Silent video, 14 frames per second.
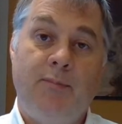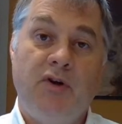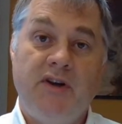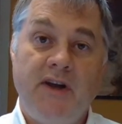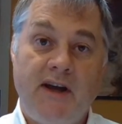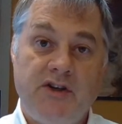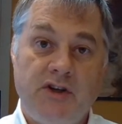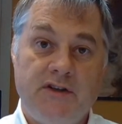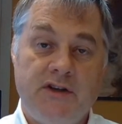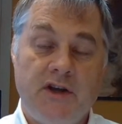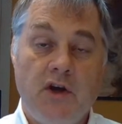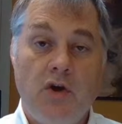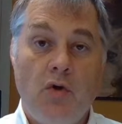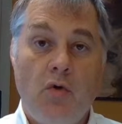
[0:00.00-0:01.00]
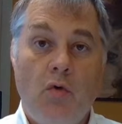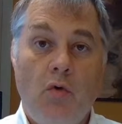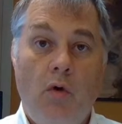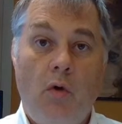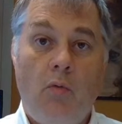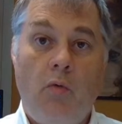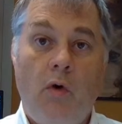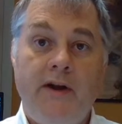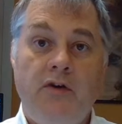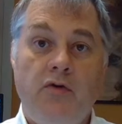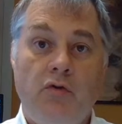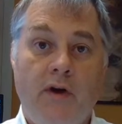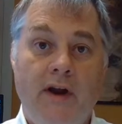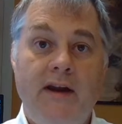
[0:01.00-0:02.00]
protections. One
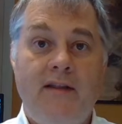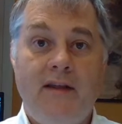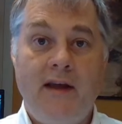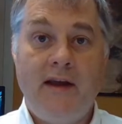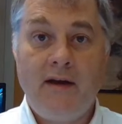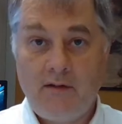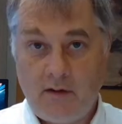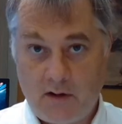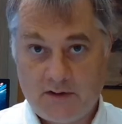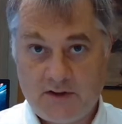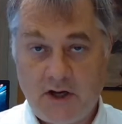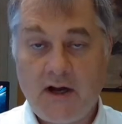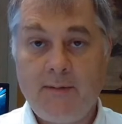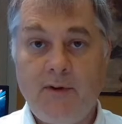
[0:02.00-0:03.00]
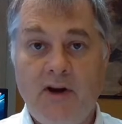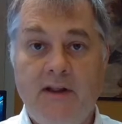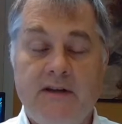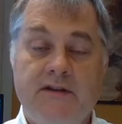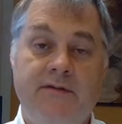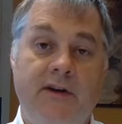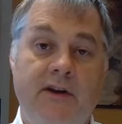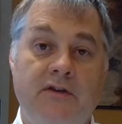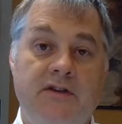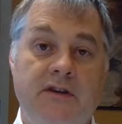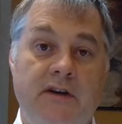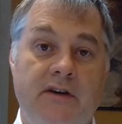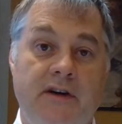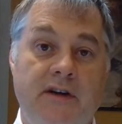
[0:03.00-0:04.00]
great thing I'll talk about in this video
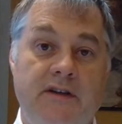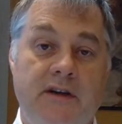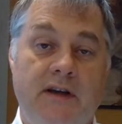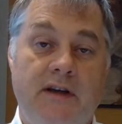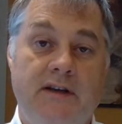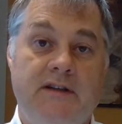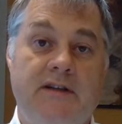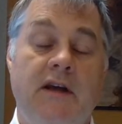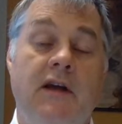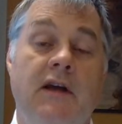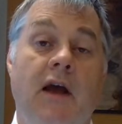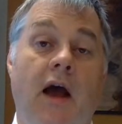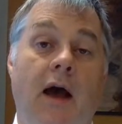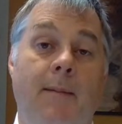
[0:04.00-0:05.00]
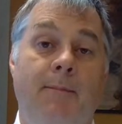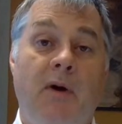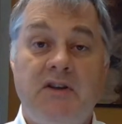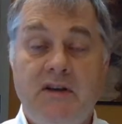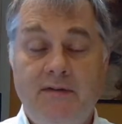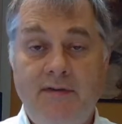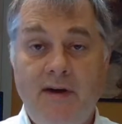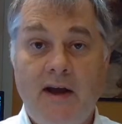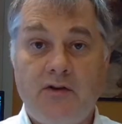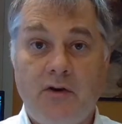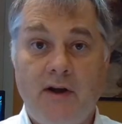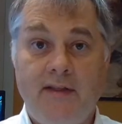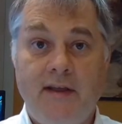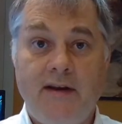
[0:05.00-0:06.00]
series is
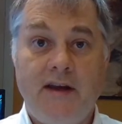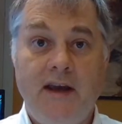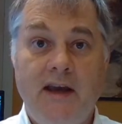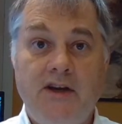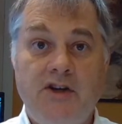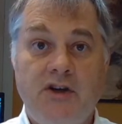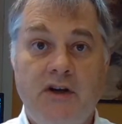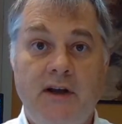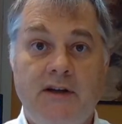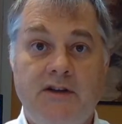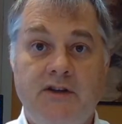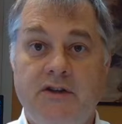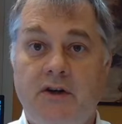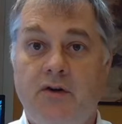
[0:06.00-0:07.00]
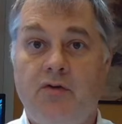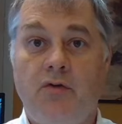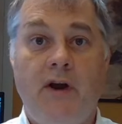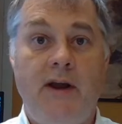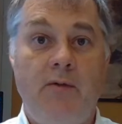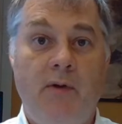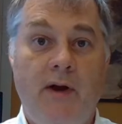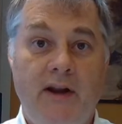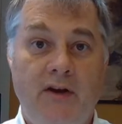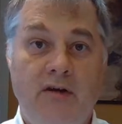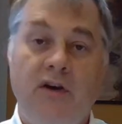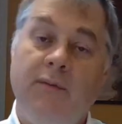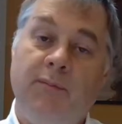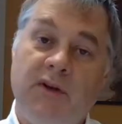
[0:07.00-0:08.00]
multi-factor authentication. It's just a great way to
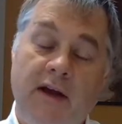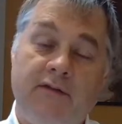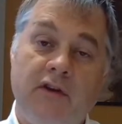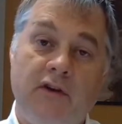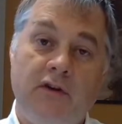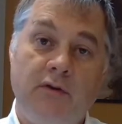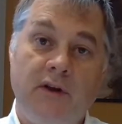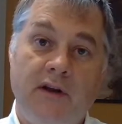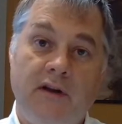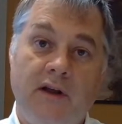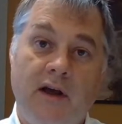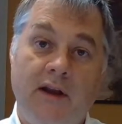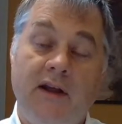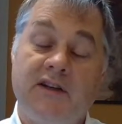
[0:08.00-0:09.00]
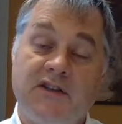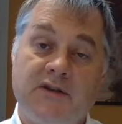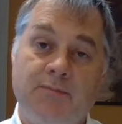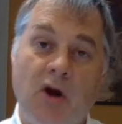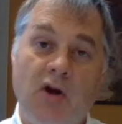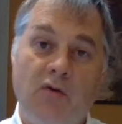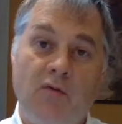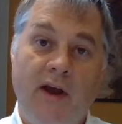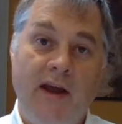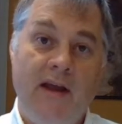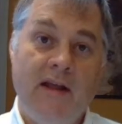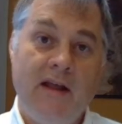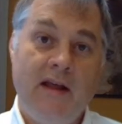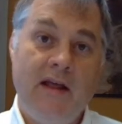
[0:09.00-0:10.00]
do it, but you have to do it a smart way.
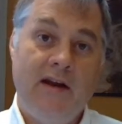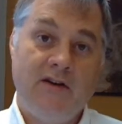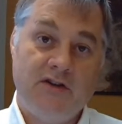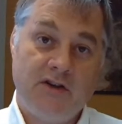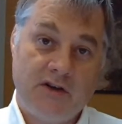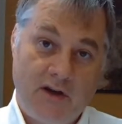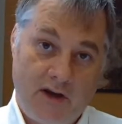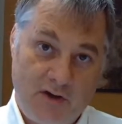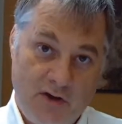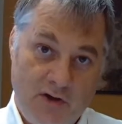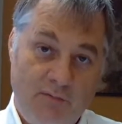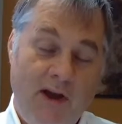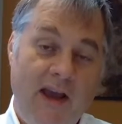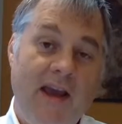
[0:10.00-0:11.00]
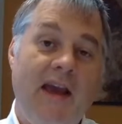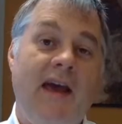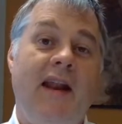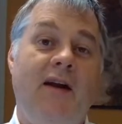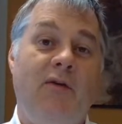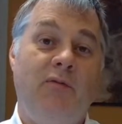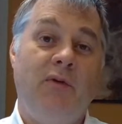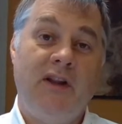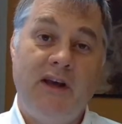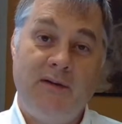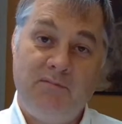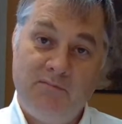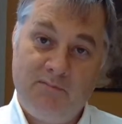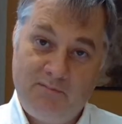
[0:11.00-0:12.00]
There's a good way and a
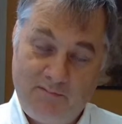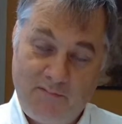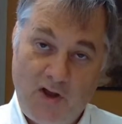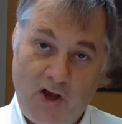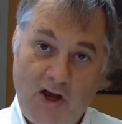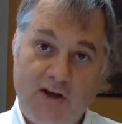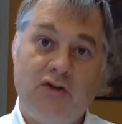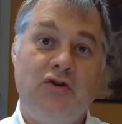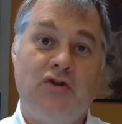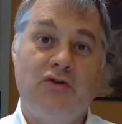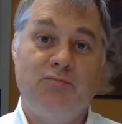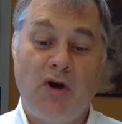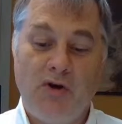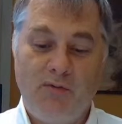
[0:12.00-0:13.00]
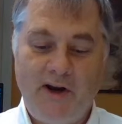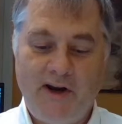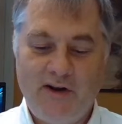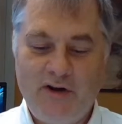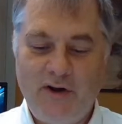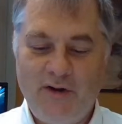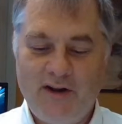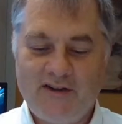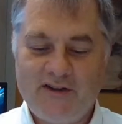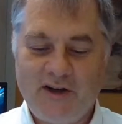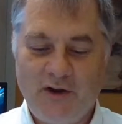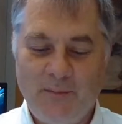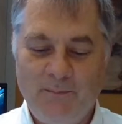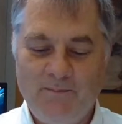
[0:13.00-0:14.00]
really not too smart way to do it.
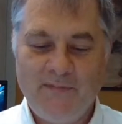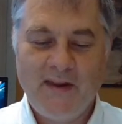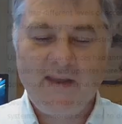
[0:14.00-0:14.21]
So